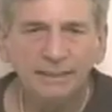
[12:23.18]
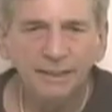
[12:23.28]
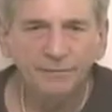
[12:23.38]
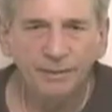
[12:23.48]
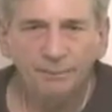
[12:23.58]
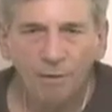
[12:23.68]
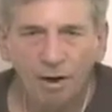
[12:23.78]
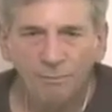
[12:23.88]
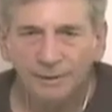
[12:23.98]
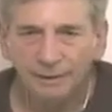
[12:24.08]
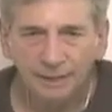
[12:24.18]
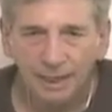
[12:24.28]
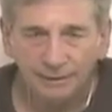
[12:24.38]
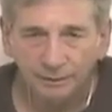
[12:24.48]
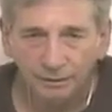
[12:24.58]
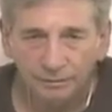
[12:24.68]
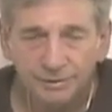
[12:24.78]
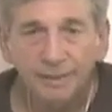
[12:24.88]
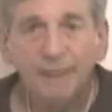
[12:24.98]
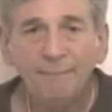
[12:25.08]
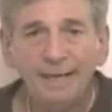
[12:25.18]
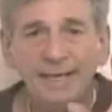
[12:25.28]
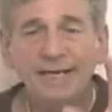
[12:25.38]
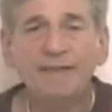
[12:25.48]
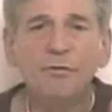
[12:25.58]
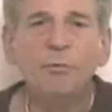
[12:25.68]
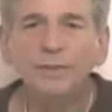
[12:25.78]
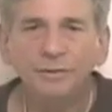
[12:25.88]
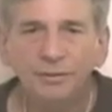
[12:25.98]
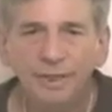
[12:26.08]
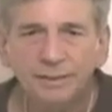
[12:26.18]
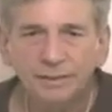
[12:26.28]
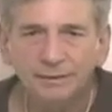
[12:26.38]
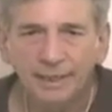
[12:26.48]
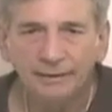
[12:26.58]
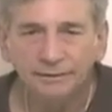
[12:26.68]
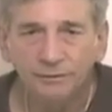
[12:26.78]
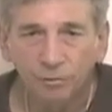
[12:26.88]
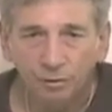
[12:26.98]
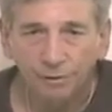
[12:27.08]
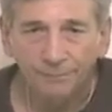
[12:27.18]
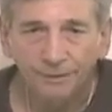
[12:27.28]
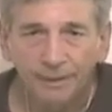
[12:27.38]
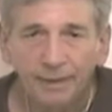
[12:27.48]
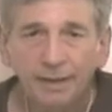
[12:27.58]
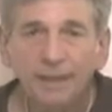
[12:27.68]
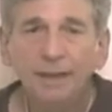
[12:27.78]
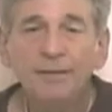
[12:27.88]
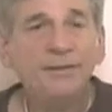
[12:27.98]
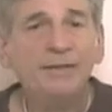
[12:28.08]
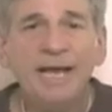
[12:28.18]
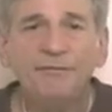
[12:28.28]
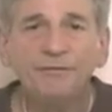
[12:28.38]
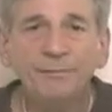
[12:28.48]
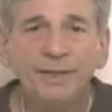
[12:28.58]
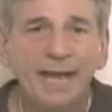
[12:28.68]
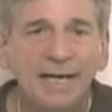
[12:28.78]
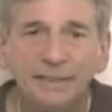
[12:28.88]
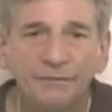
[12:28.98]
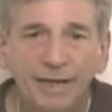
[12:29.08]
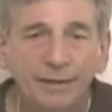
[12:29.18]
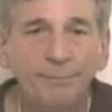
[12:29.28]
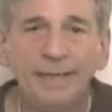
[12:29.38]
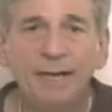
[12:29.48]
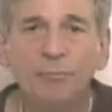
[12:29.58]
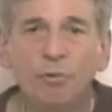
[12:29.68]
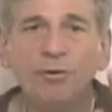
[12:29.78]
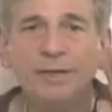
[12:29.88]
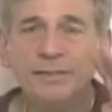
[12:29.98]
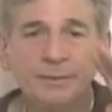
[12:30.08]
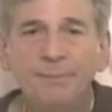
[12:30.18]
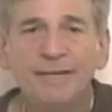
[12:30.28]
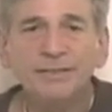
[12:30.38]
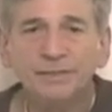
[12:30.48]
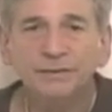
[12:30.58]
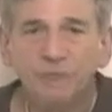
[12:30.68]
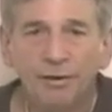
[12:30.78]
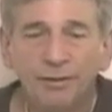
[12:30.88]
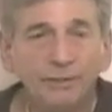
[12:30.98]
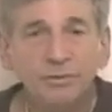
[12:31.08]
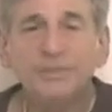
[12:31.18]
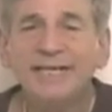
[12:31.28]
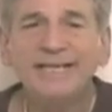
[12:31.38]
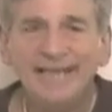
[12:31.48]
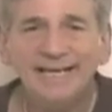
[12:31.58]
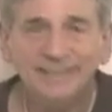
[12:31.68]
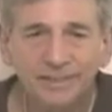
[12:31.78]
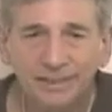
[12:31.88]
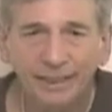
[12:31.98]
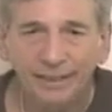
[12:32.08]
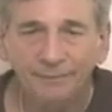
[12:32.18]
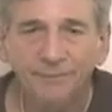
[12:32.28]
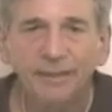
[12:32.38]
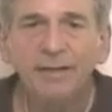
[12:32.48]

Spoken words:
that live in apartment and condos may not have a window next to that door. The light from the activator may not work as the best deterrent because they can't see it.